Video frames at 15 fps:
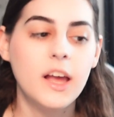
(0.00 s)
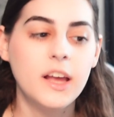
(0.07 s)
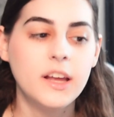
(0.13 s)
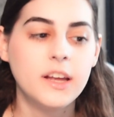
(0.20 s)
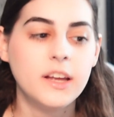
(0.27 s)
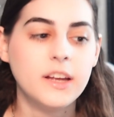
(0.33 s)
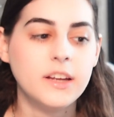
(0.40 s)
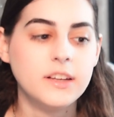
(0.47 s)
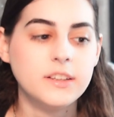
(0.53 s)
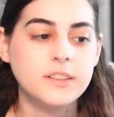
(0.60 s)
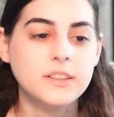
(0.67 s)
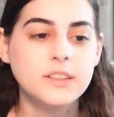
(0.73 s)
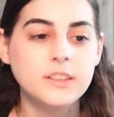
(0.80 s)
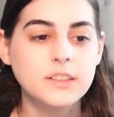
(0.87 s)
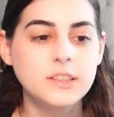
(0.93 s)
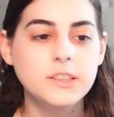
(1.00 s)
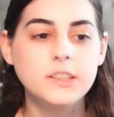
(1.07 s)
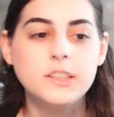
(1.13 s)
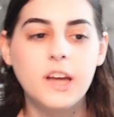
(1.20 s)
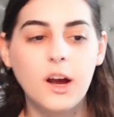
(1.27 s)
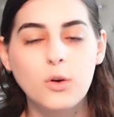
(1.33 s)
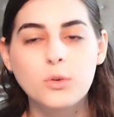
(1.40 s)
And
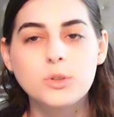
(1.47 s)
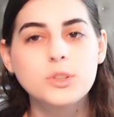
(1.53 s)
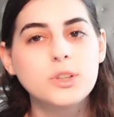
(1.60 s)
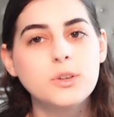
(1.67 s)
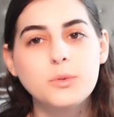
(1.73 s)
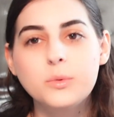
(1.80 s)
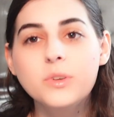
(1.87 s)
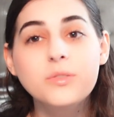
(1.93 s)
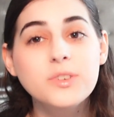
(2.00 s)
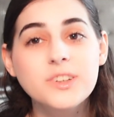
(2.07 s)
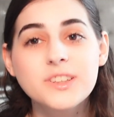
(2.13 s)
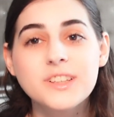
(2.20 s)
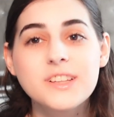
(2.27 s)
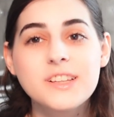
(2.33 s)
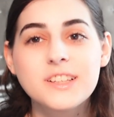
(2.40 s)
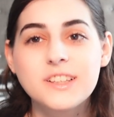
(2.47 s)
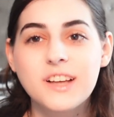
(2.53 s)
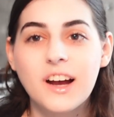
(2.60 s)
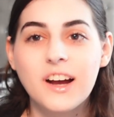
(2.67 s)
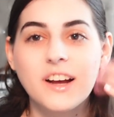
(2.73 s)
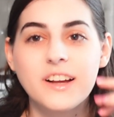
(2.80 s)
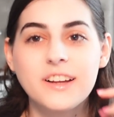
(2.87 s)
yeah, so we first see this
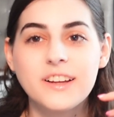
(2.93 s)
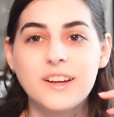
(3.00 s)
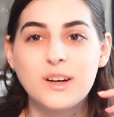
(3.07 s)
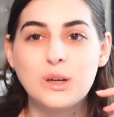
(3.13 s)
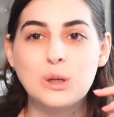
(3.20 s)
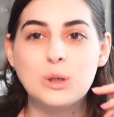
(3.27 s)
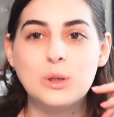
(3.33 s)
guy